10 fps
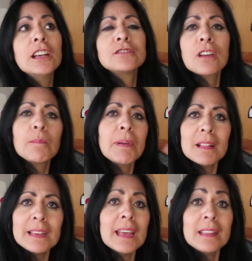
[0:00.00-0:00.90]
so I'll
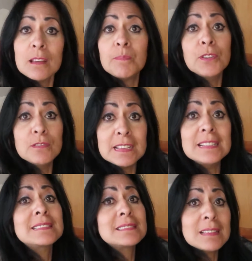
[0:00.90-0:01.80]
probably end up
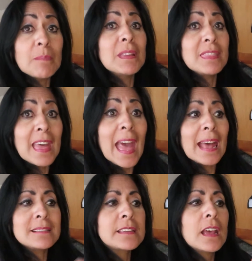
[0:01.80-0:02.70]
using some of
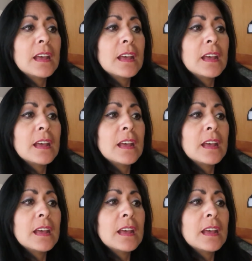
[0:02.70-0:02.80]
that.